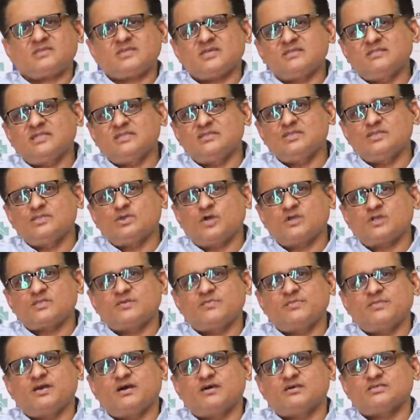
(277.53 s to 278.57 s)
then the doctor
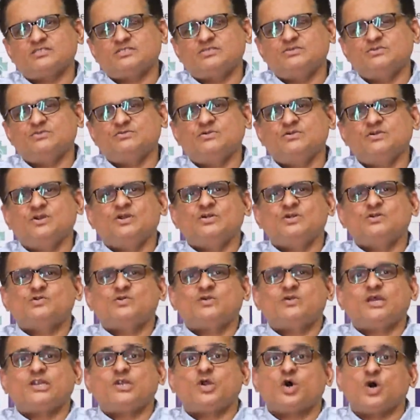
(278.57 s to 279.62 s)
may ask you to
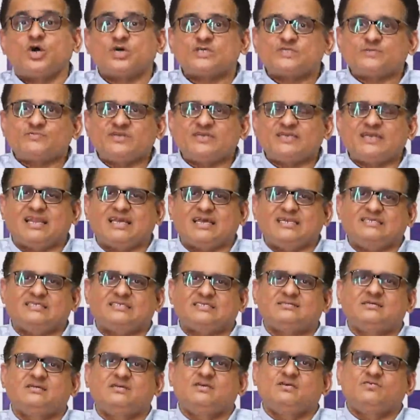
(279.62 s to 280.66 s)
get
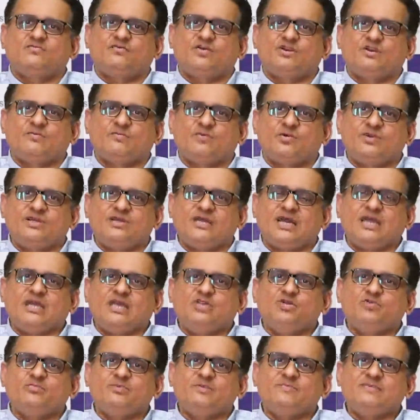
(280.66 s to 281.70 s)
hospitalized for pneumonia,
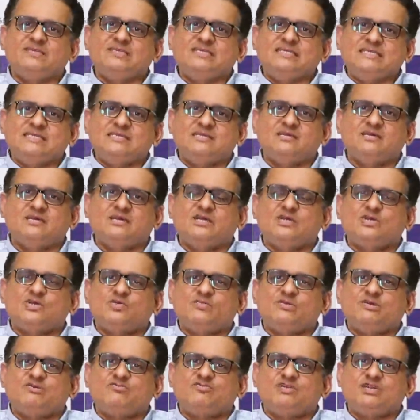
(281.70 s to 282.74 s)
and you may be needed to
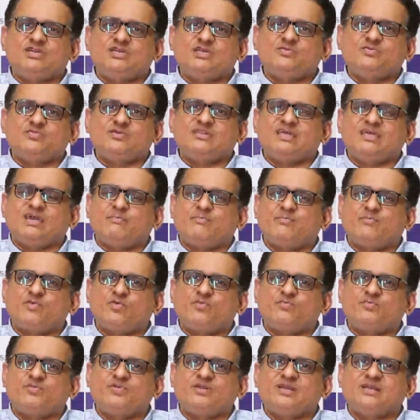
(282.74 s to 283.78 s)
be treated with
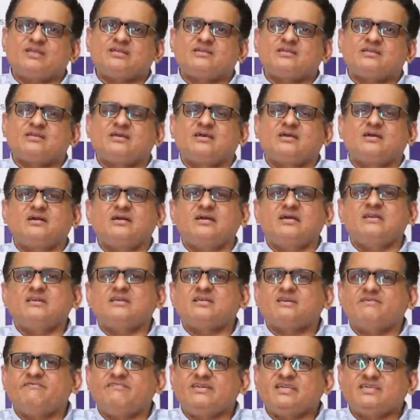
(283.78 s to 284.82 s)
appropriate
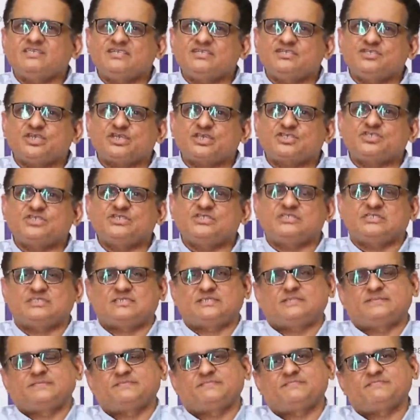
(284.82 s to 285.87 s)
intravenous
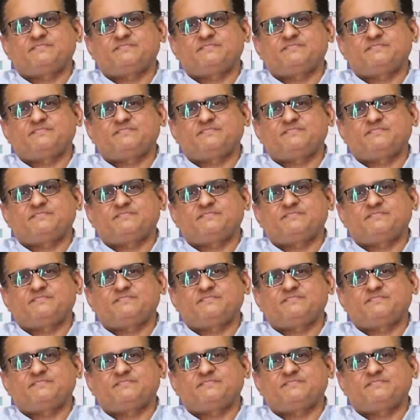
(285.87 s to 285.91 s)
injections.